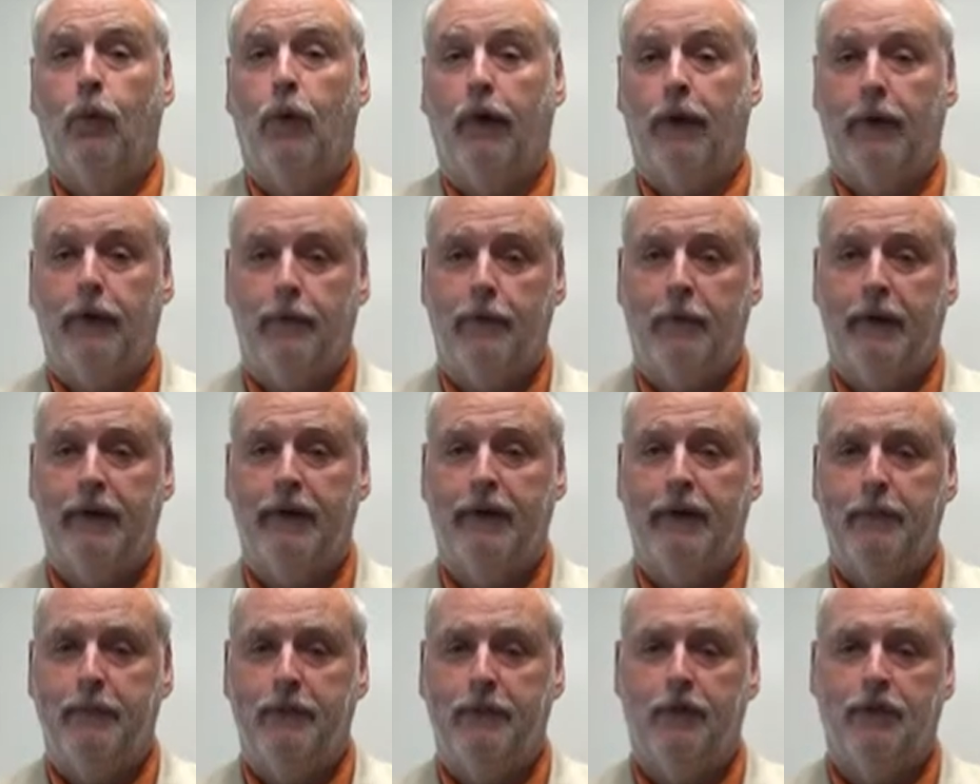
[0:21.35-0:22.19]
Welcome, my
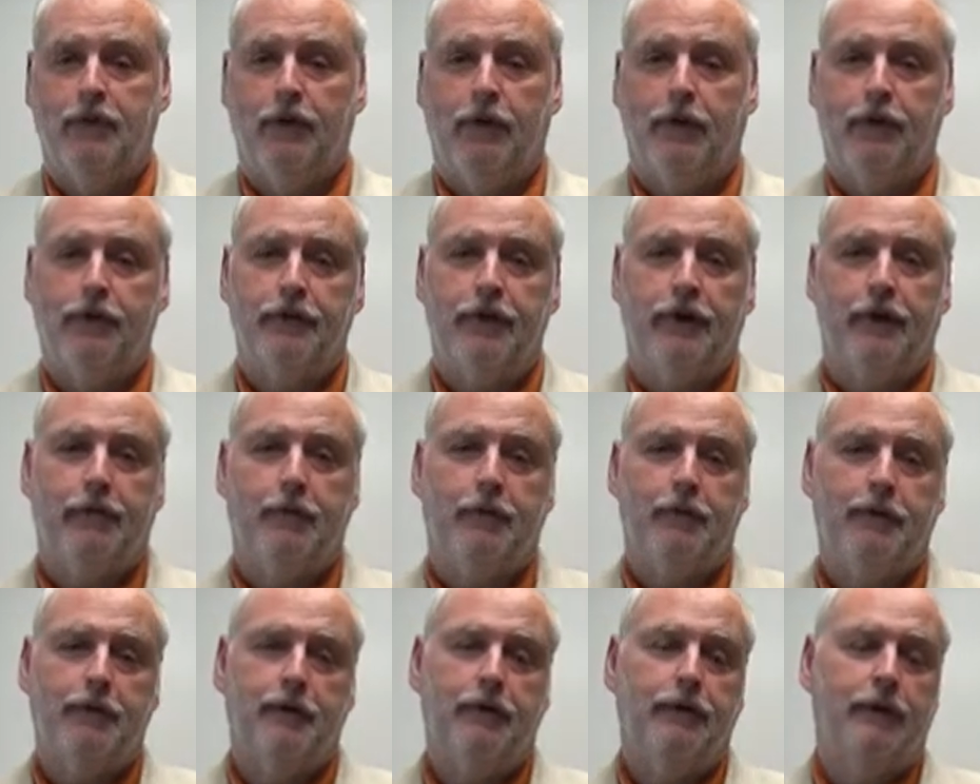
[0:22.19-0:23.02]
name is Charles
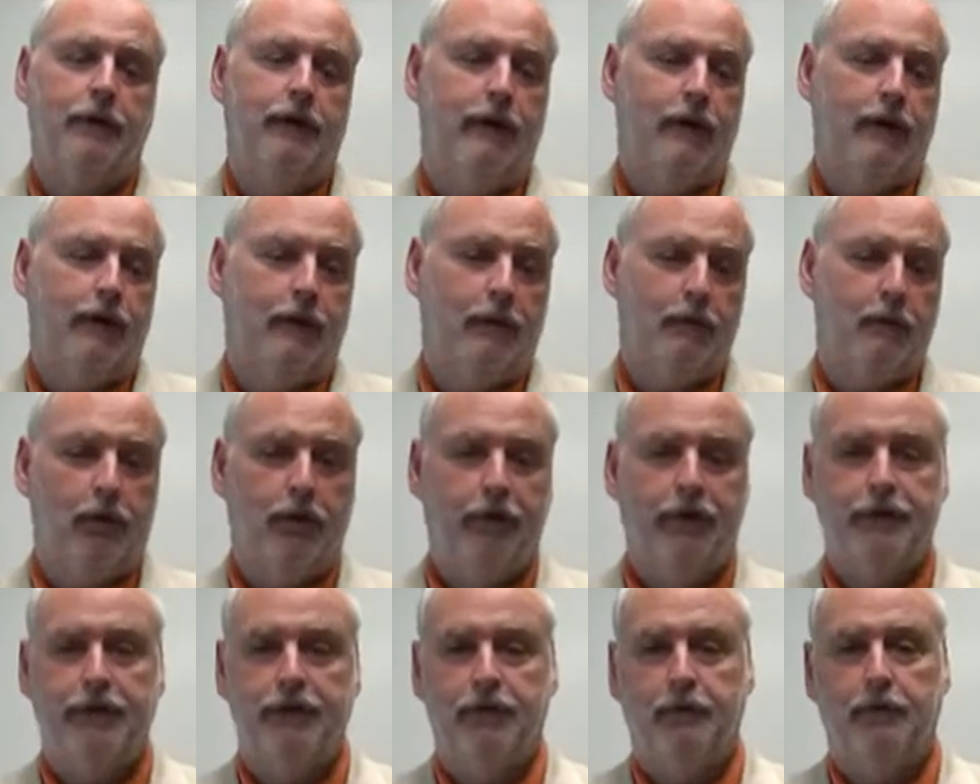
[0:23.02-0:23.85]
Abramson and I'm a
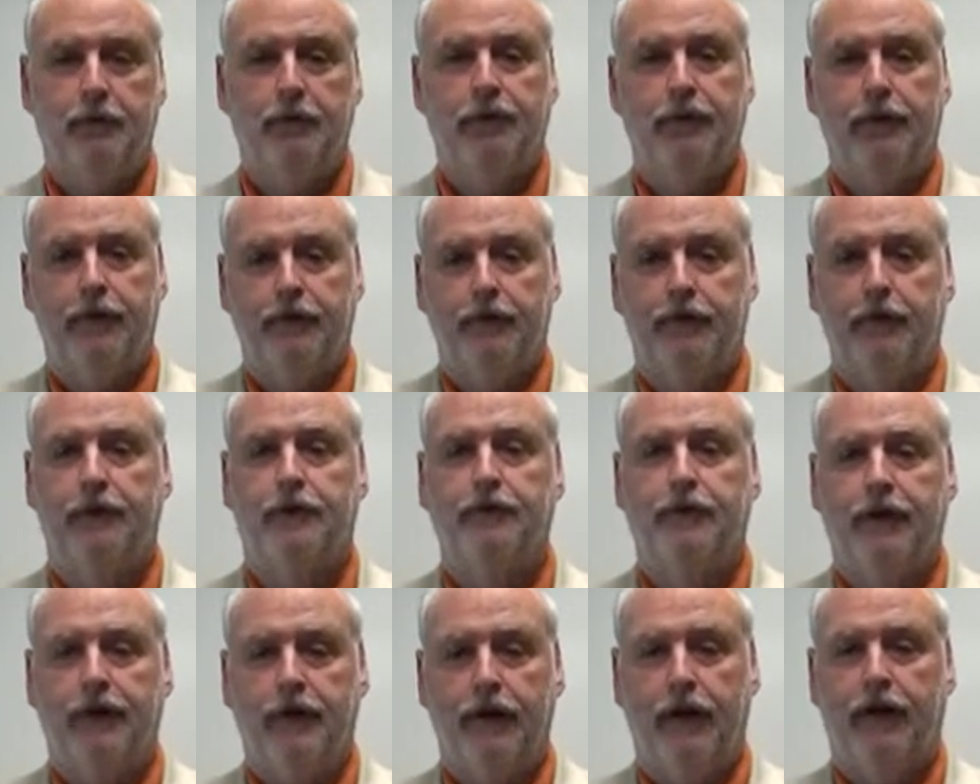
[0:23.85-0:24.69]
Regents Professor of
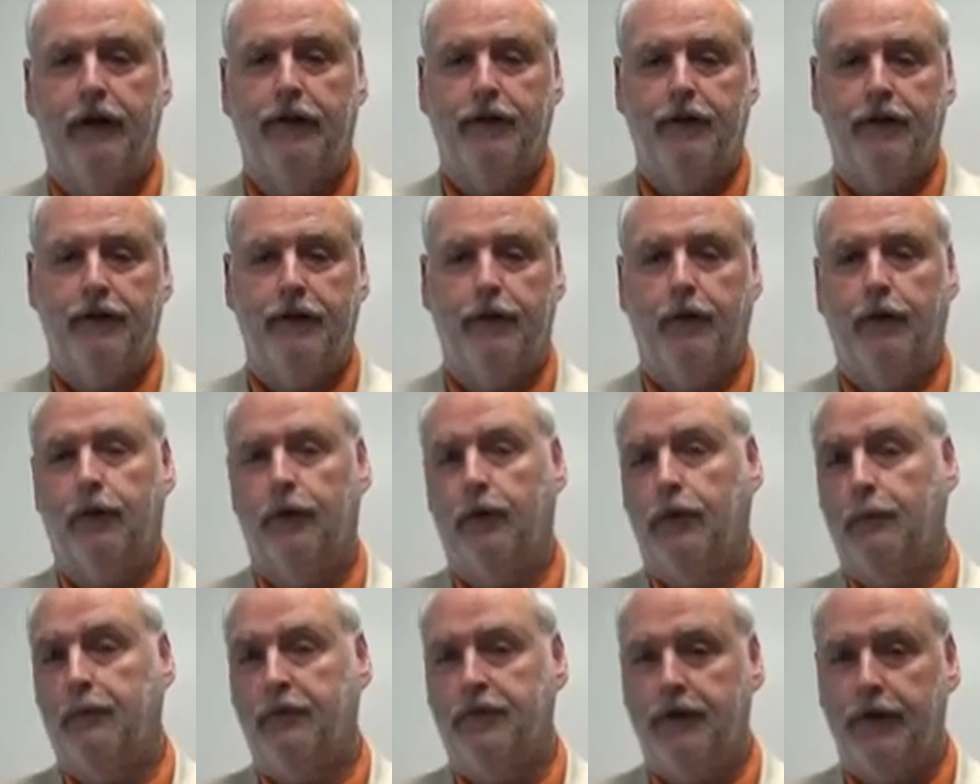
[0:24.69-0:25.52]
Psychology at
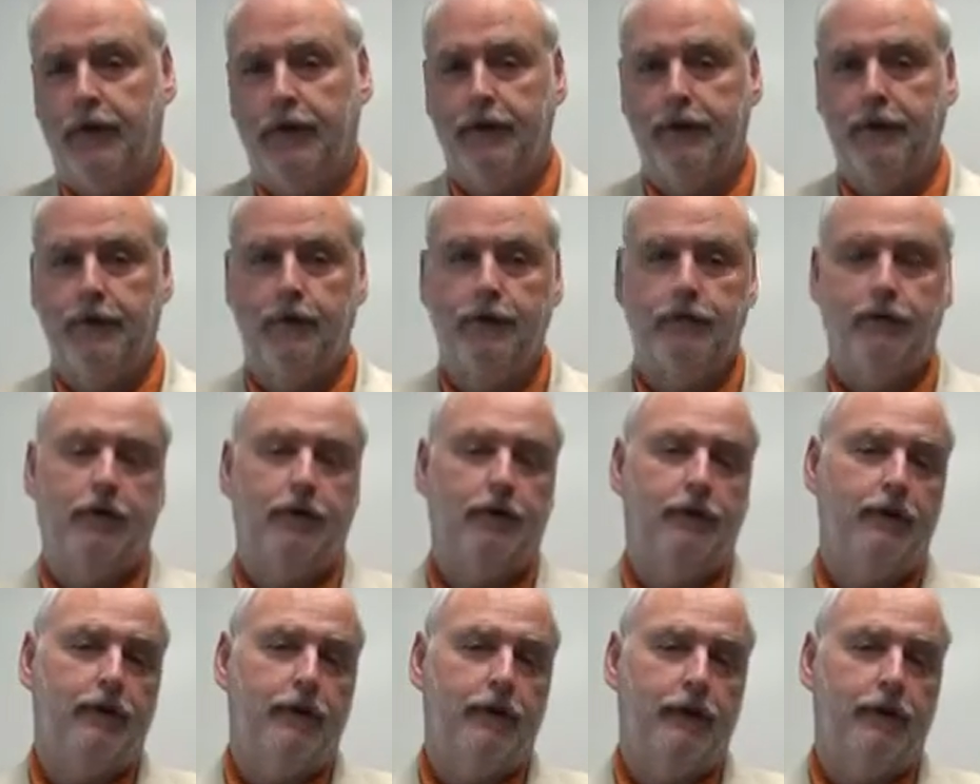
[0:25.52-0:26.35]
Oklahoma State
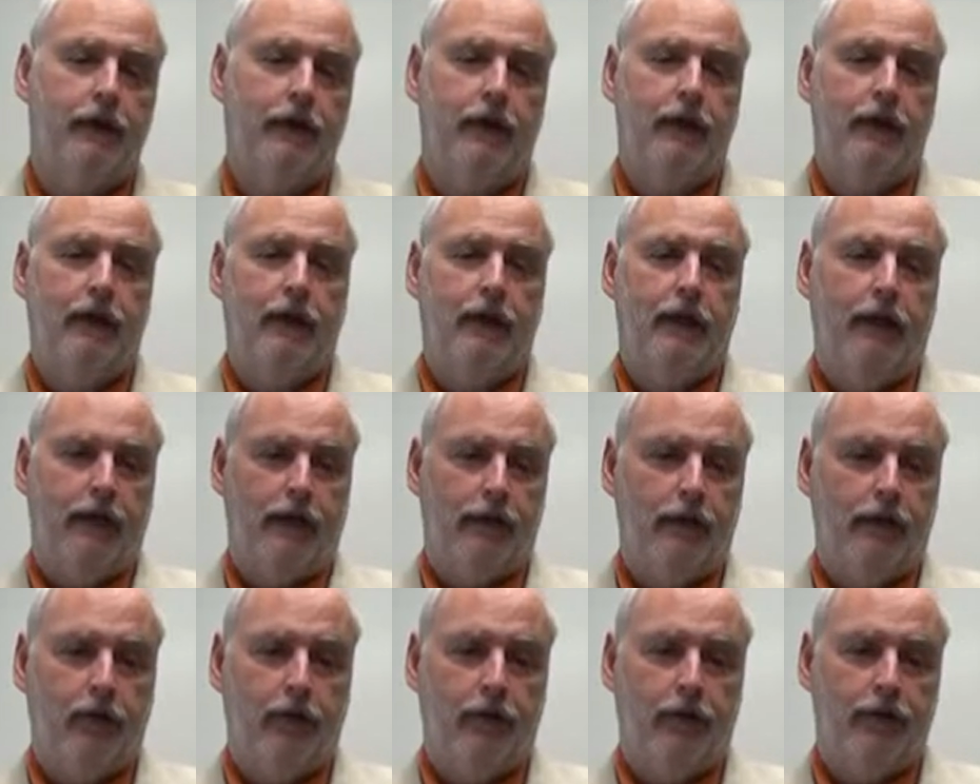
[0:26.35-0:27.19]
University
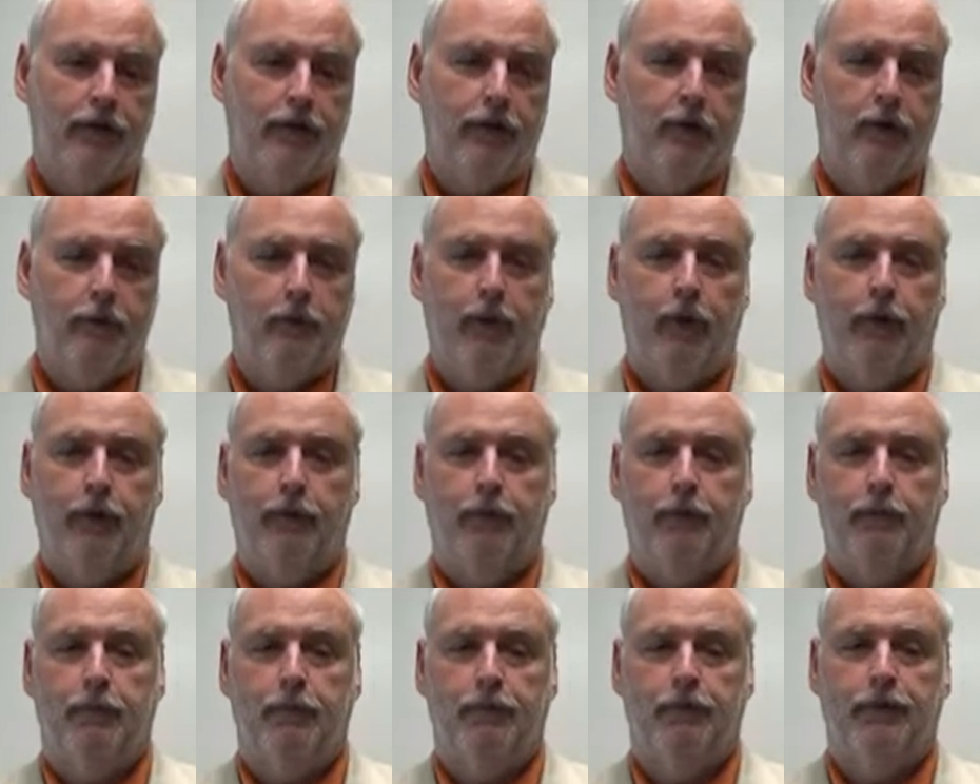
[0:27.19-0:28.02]
and Lawrence Hill
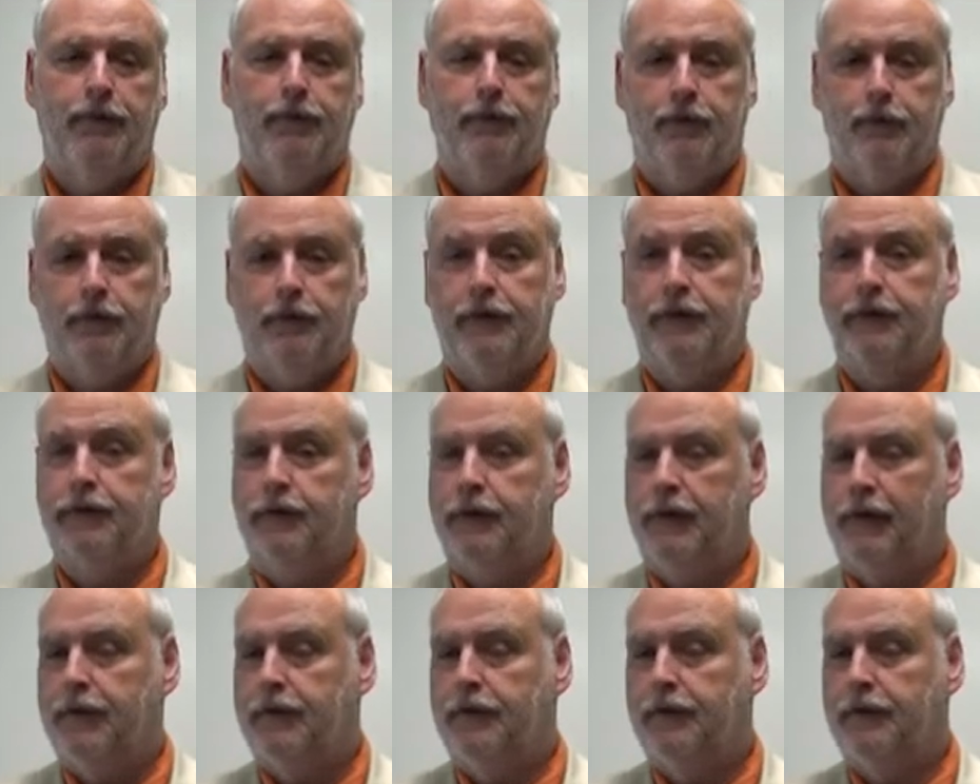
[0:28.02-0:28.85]
Boger Professor of
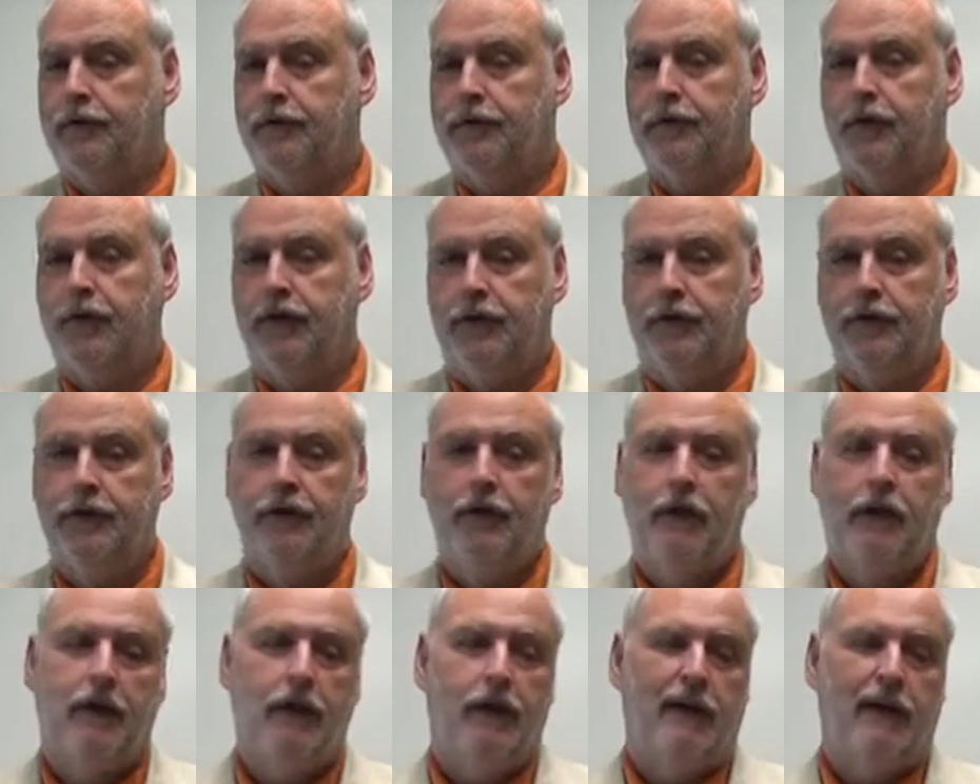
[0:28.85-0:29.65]
International Studies.